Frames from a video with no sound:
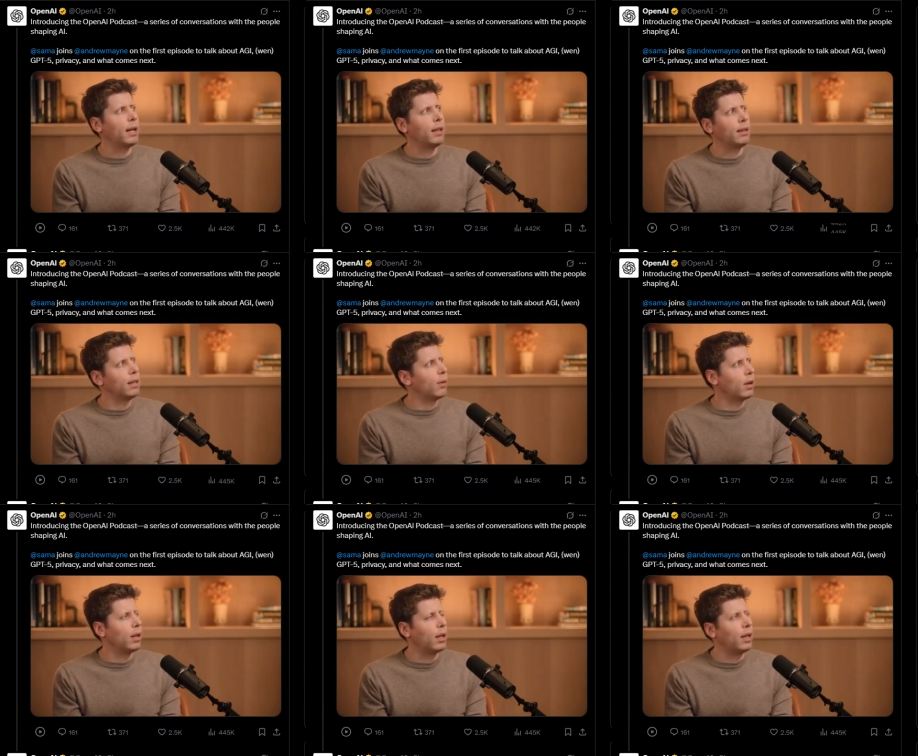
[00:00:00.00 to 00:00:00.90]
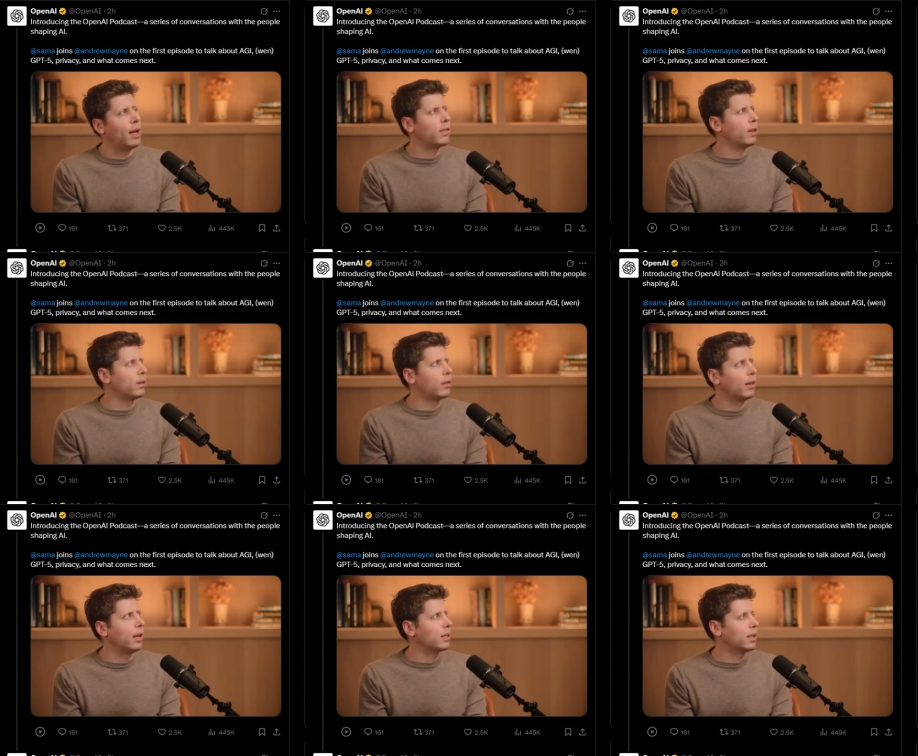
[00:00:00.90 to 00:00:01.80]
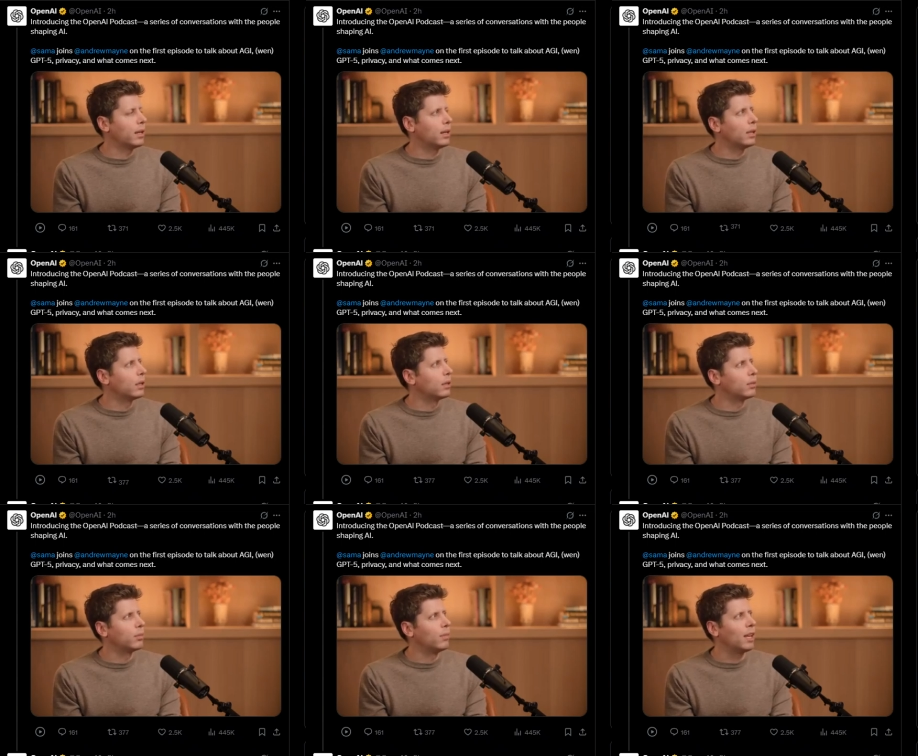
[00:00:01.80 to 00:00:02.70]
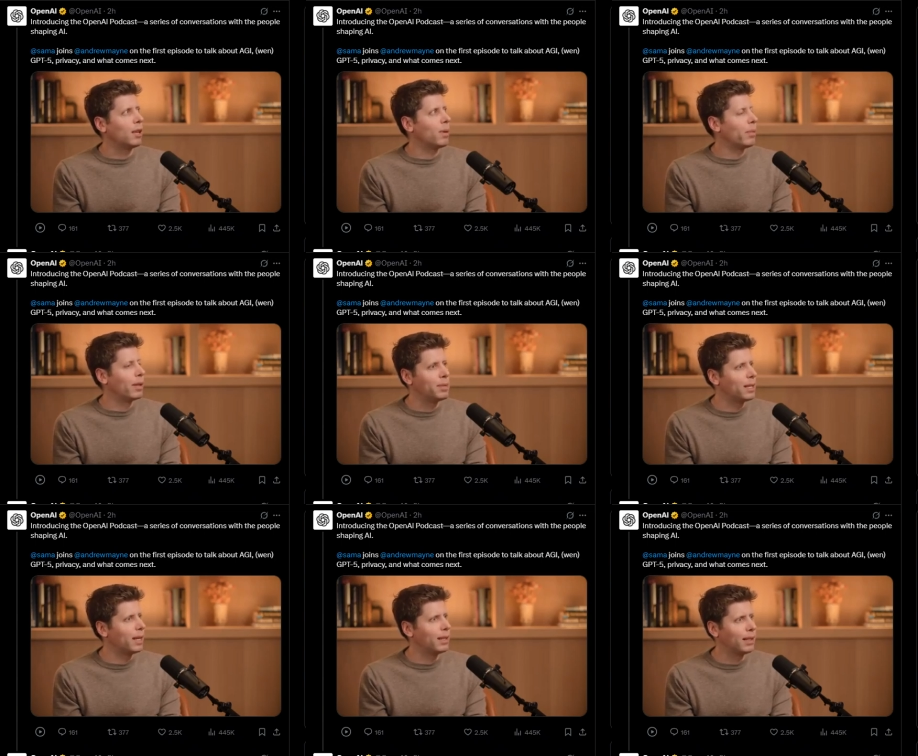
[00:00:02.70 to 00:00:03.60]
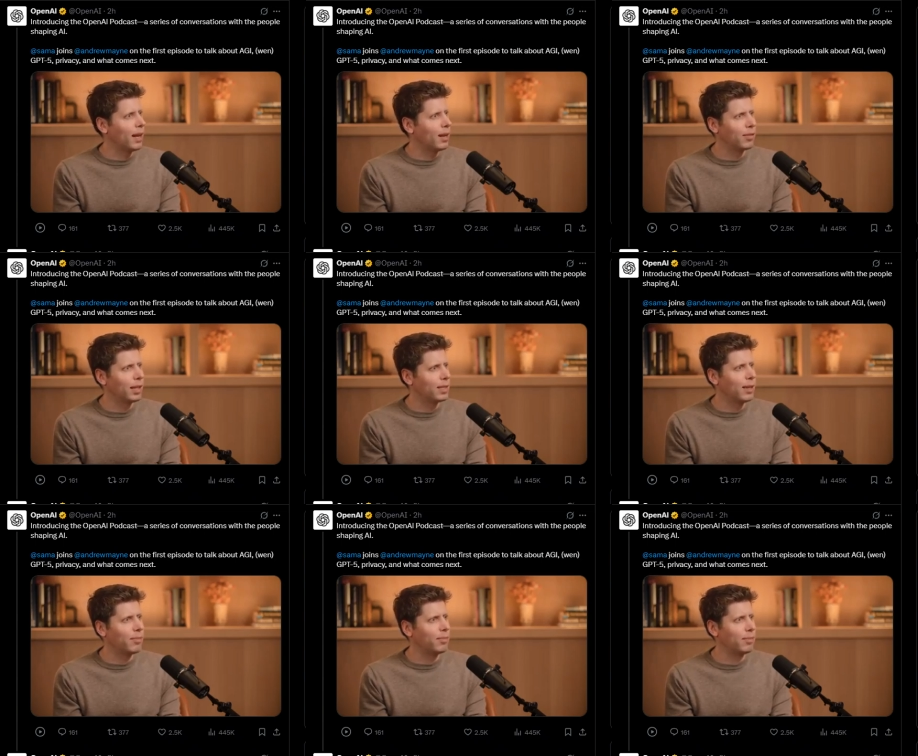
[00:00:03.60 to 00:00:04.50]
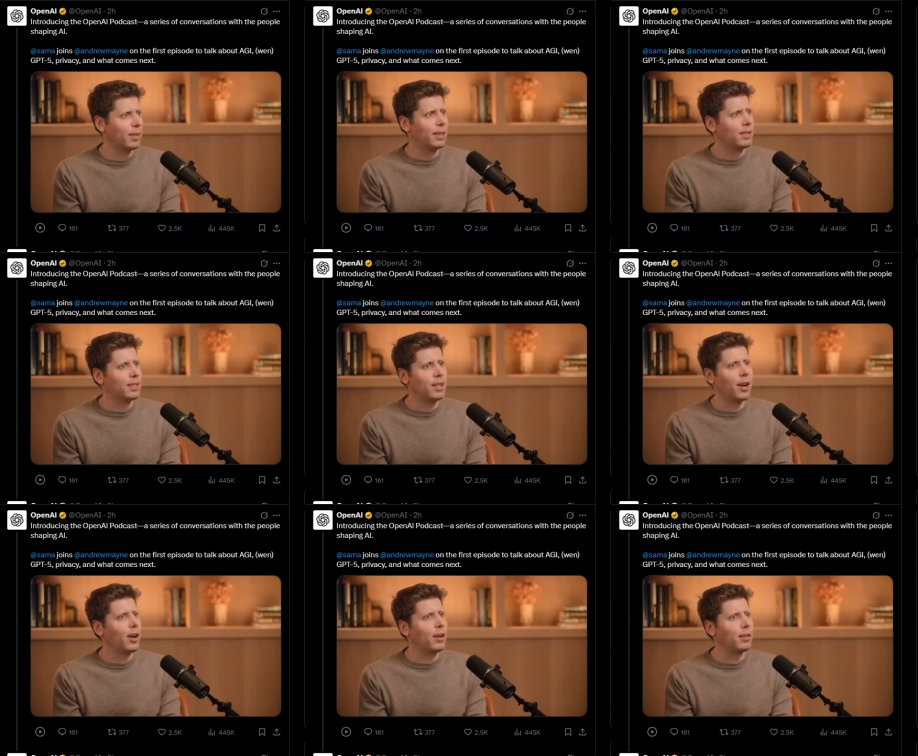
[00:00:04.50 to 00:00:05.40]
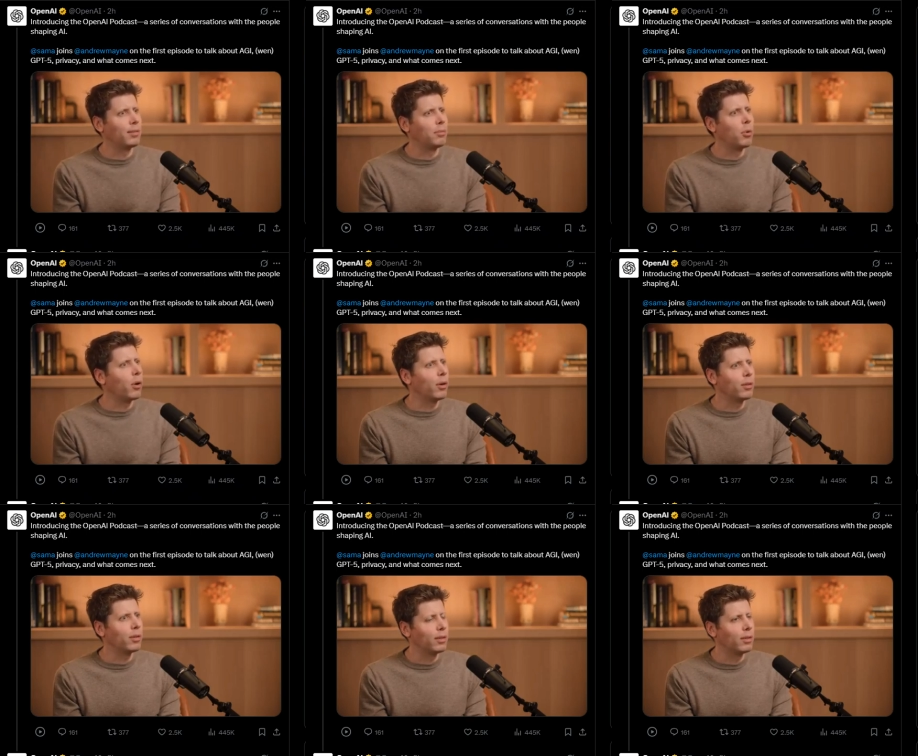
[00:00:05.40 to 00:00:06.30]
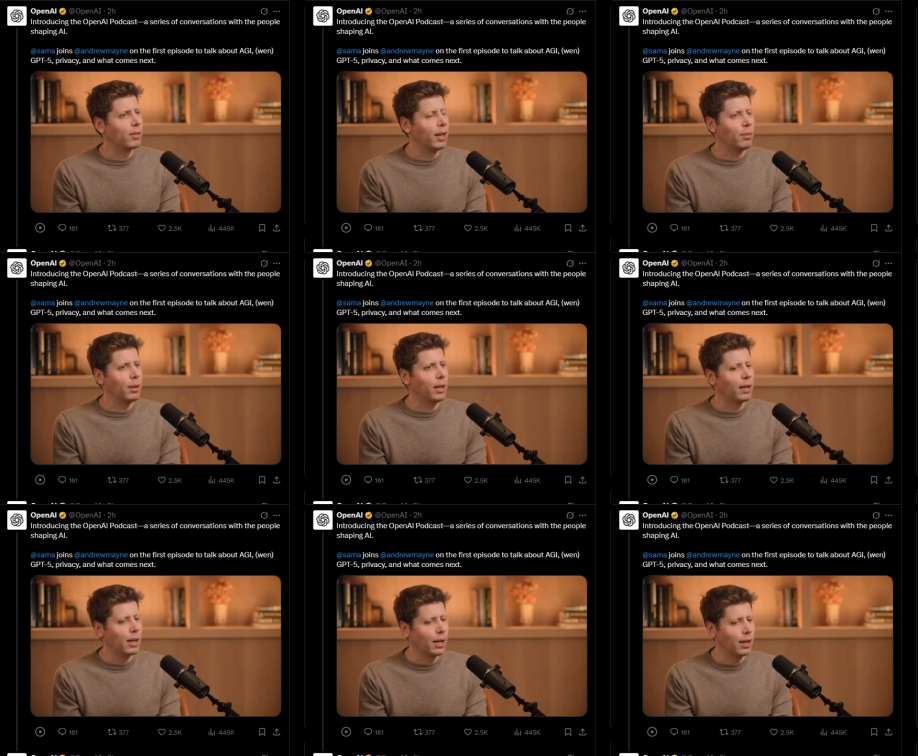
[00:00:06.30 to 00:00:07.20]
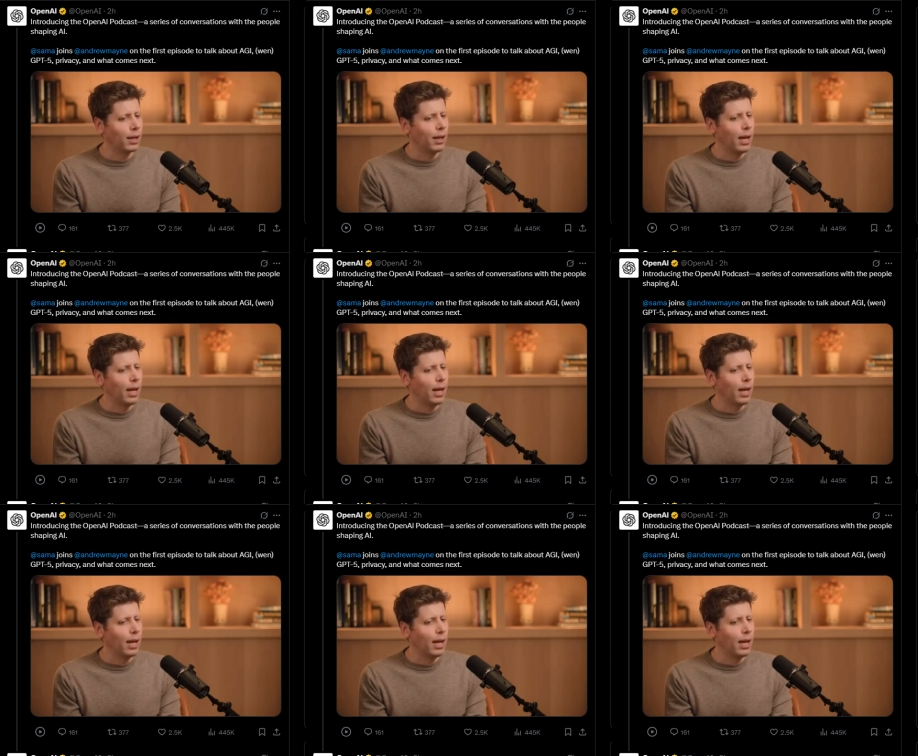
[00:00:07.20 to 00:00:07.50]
And I think there were a lot of other things like, making people upset kind of gets them stuck on more than being like